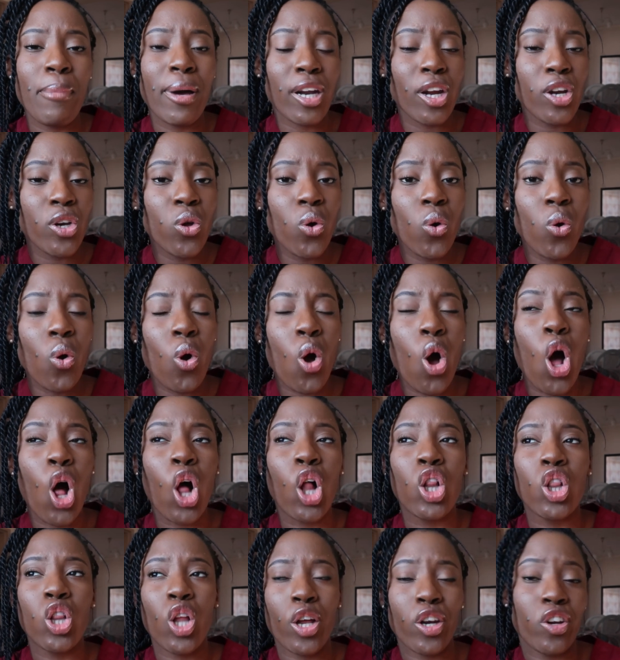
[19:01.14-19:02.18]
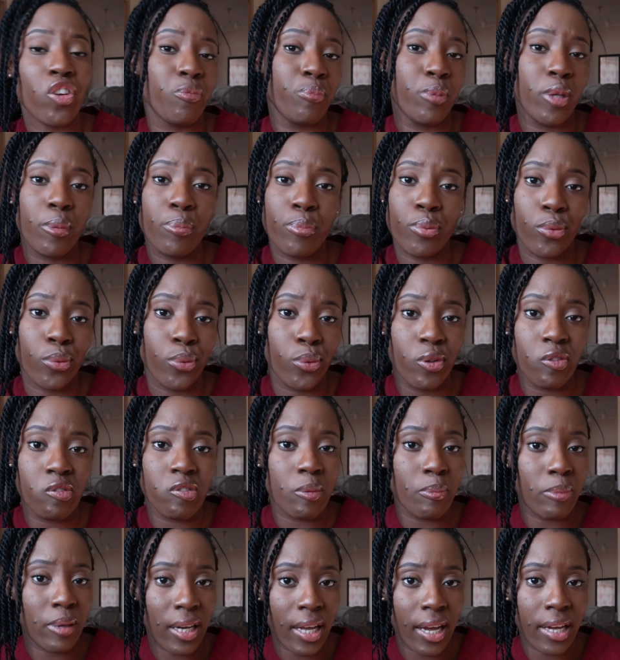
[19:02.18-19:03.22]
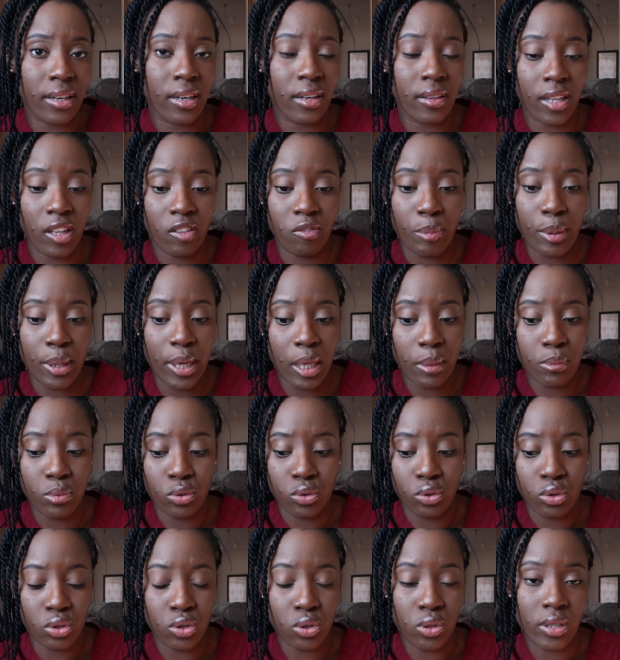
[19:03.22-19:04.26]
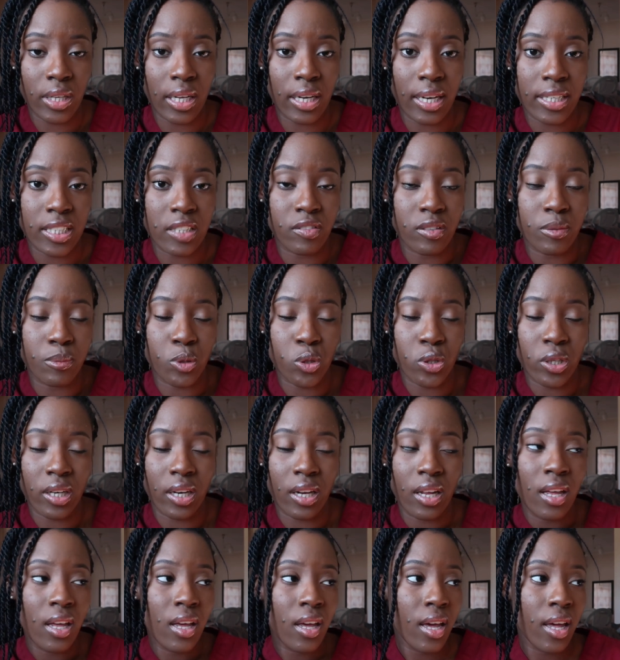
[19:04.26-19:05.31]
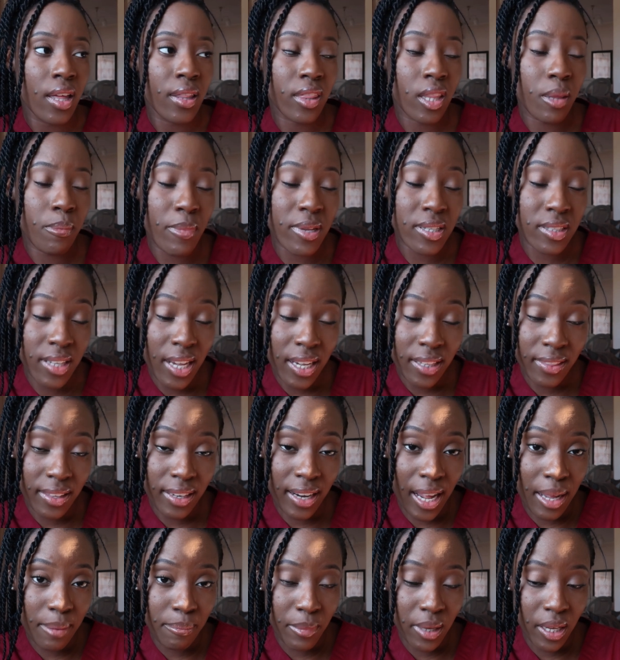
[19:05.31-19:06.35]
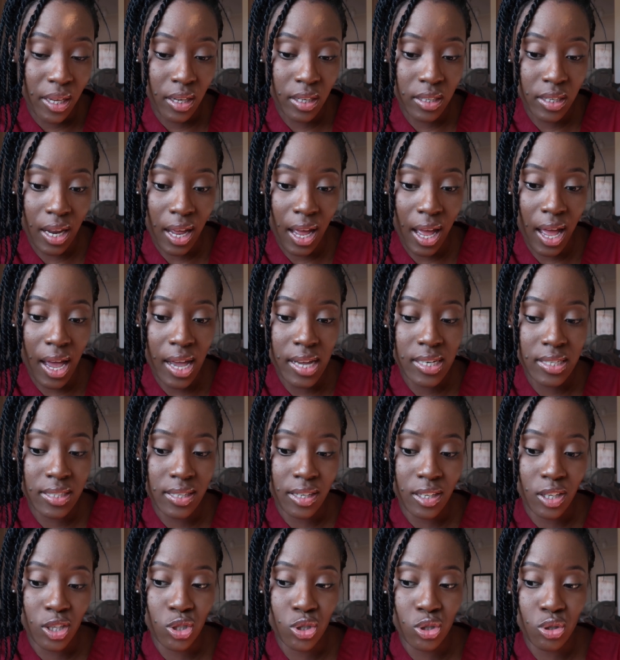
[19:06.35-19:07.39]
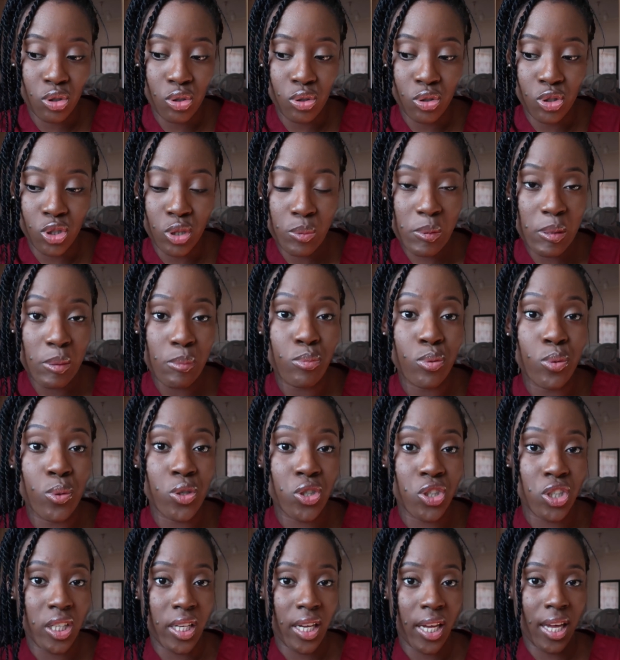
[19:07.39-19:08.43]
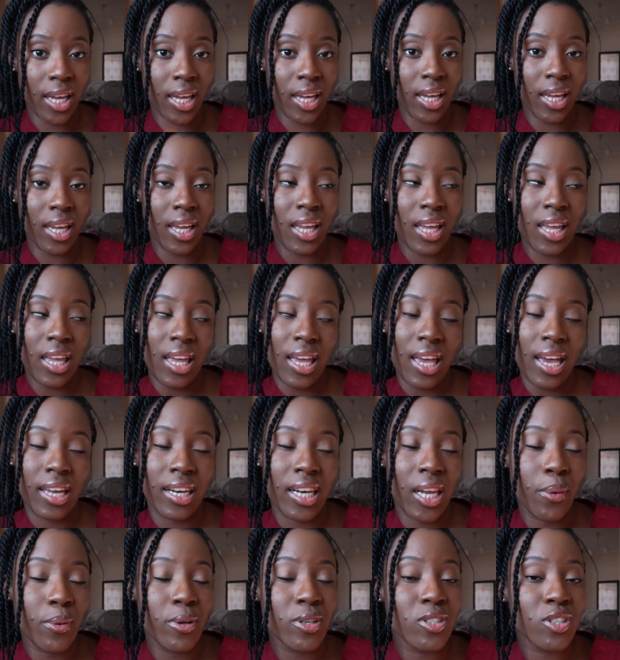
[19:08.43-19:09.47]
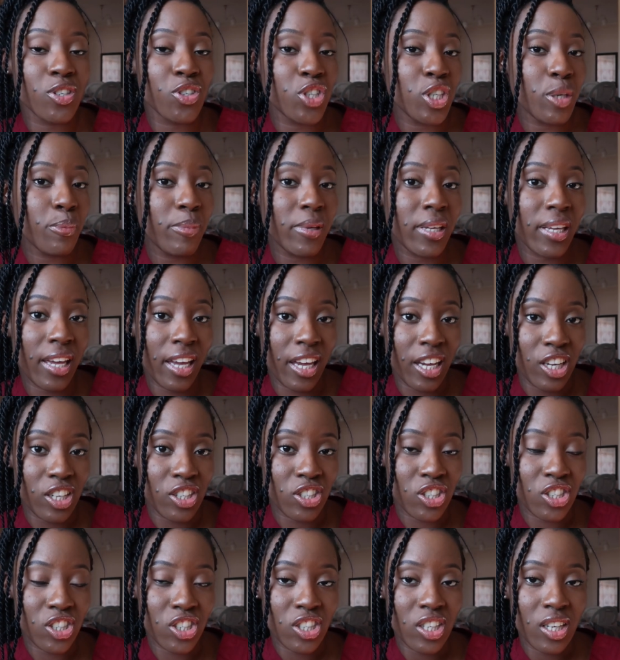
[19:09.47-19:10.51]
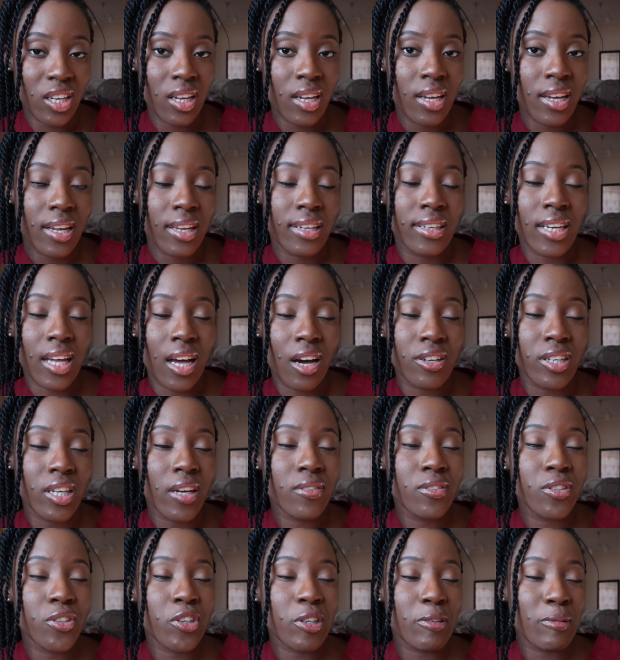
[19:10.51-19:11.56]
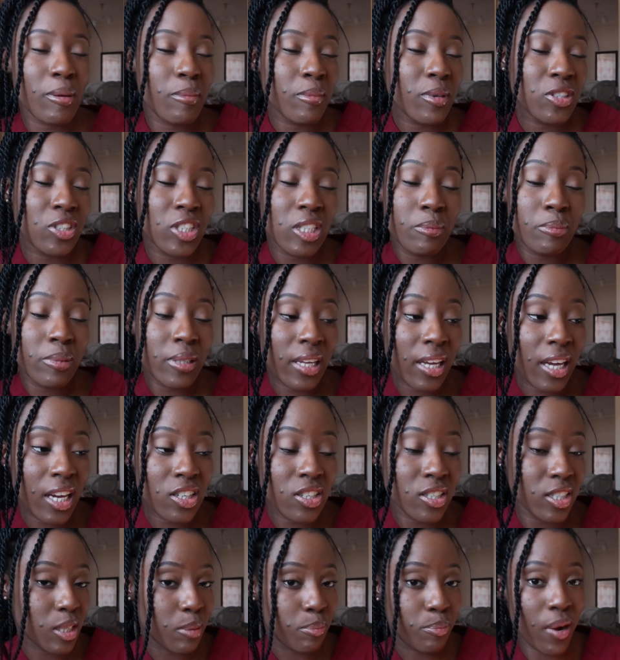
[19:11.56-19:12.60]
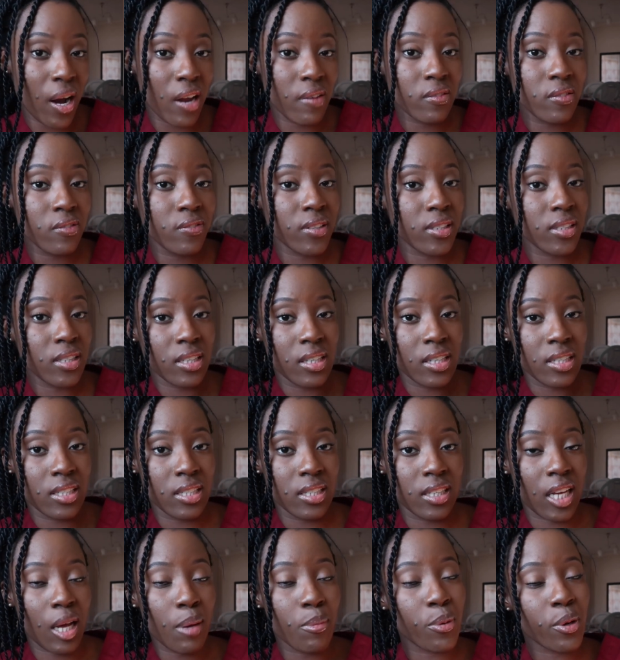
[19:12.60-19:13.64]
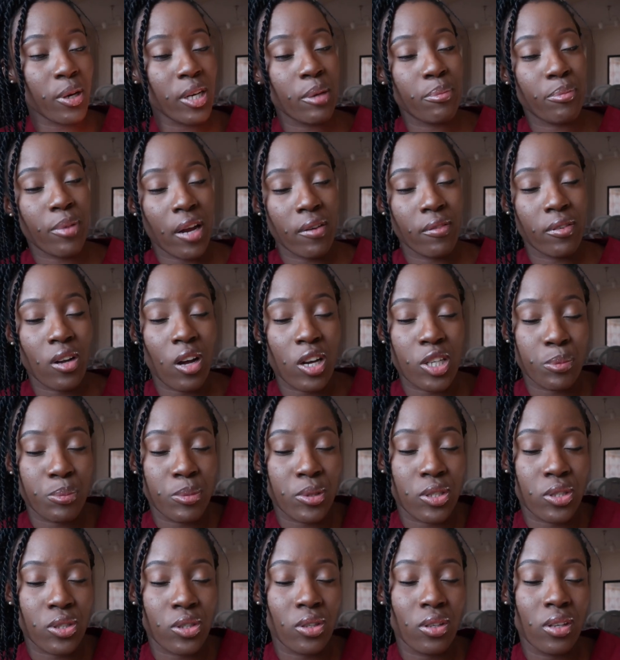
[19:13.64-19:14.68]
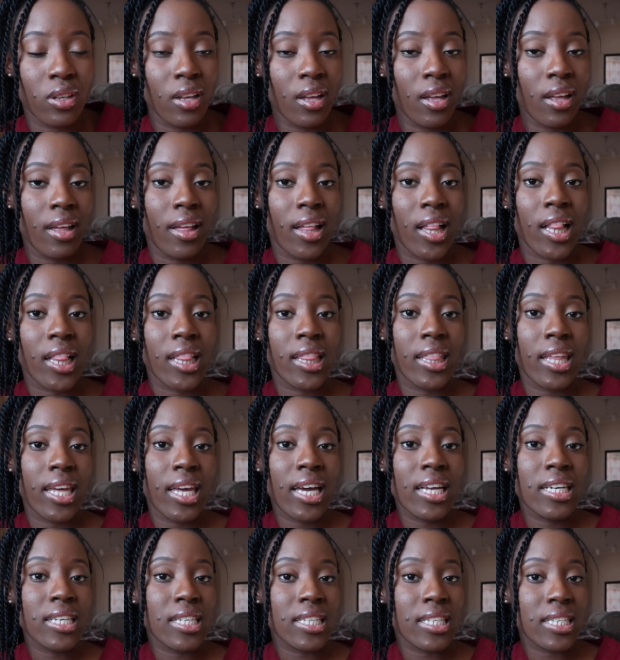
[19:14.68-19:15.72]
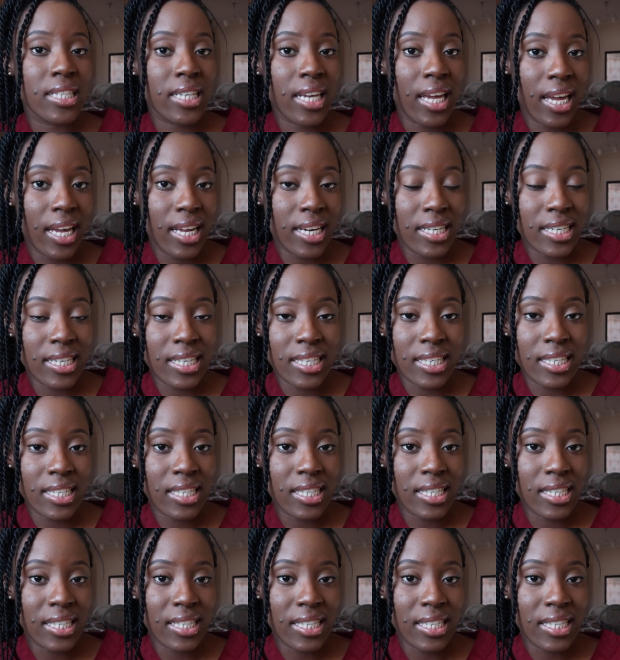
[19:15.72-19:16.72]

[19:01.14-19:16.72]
but I know a lot of people who've applied and they've been able to do the electives in Botswana. The mistake that I made, I decided to, to be bougie, hey, and I went to GPH. Now, you have to remember, GPH is a private facility, a Private Hospital. They understand